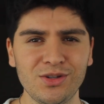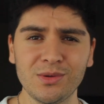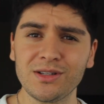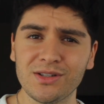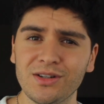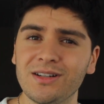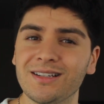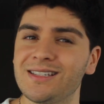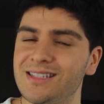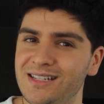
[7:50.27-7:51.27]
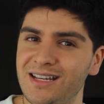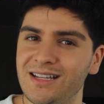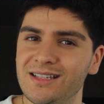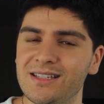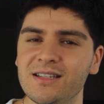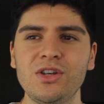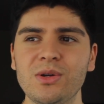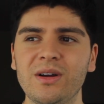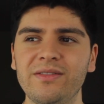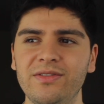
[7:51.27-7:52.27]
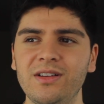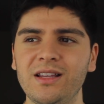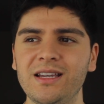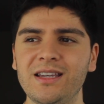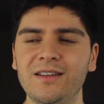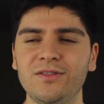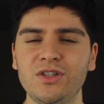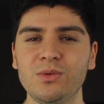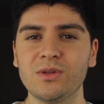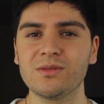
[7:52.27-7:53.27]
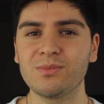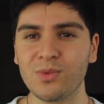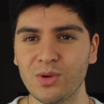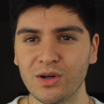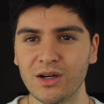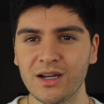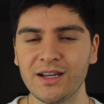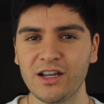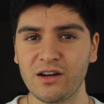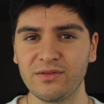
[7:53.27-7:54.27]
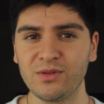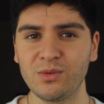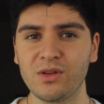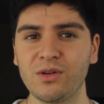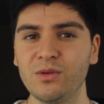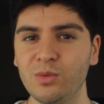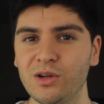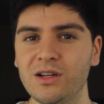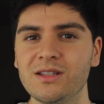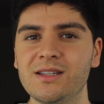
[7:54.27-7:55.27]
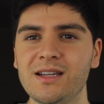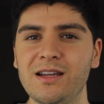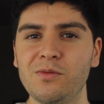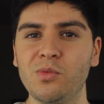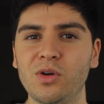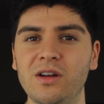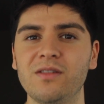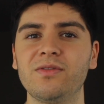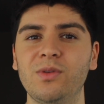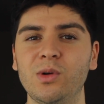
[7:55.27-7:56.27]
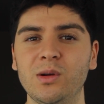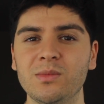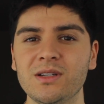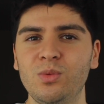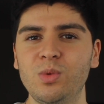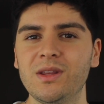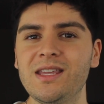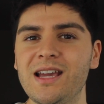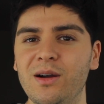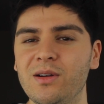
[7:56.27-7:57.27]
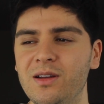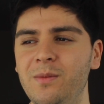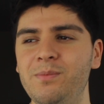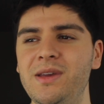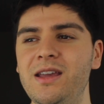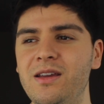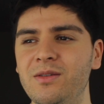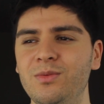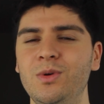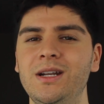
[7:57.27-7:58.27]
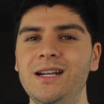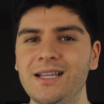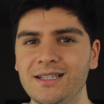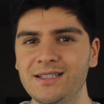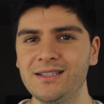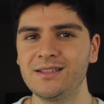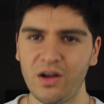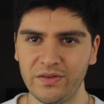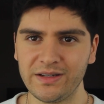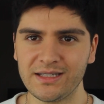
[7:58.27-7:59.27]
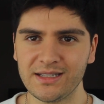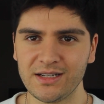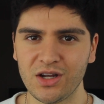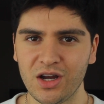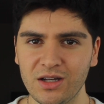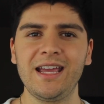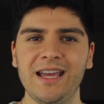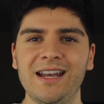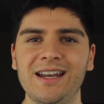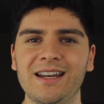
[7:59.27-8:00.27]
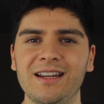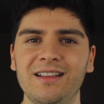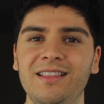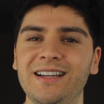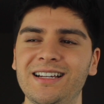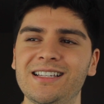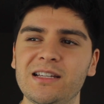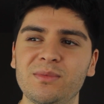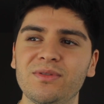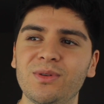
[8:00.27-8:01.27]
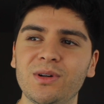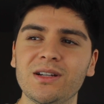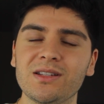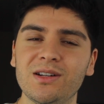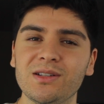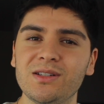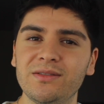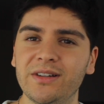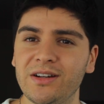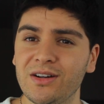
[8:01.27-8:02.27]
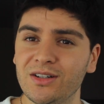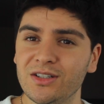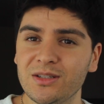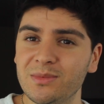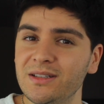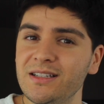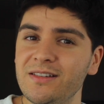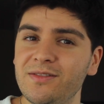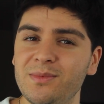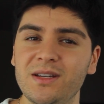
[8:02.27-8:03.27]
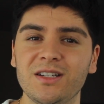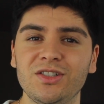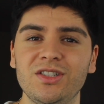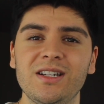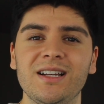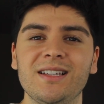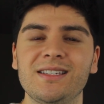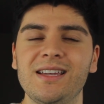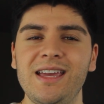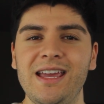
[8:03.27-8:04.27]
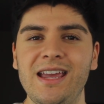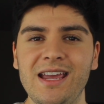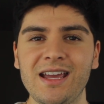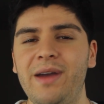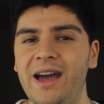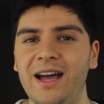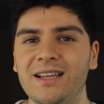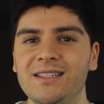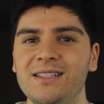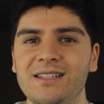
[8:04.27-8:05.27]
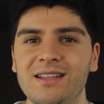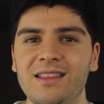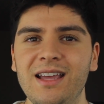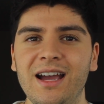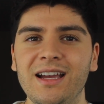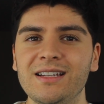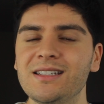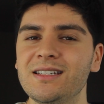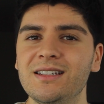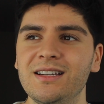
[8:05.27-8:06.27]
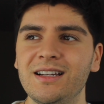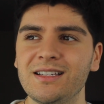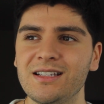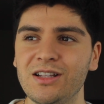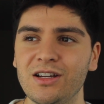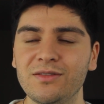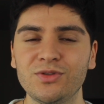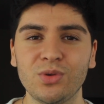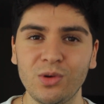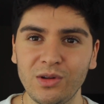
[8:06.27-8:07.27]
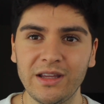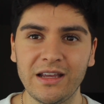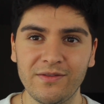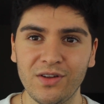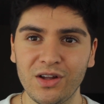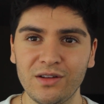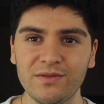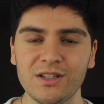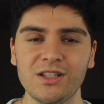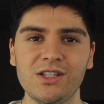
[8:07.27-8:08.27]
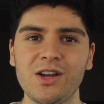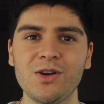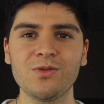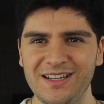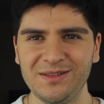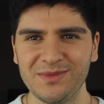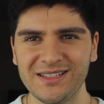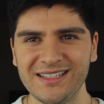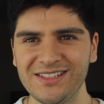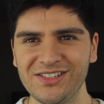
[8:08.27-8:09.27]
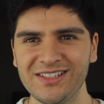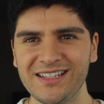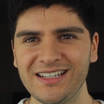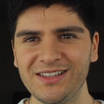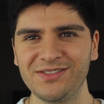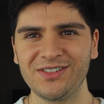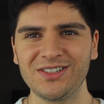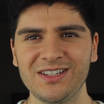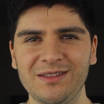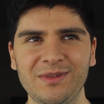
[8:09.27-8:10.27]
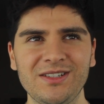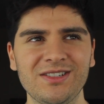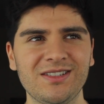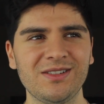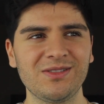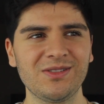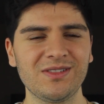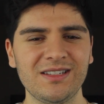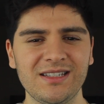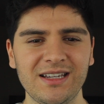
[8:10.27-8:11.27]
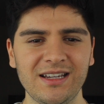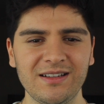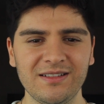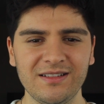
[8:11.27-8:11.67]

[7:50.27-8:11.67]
to a certain extent. Do I feel like if she was more careful with her words and more informed, would the outcome be what it is? Obviously not. And like I said before, it's also very hard to believe because she has a past that has a lot of trolling involved. So, now this is just like the first time I just don't know what to say.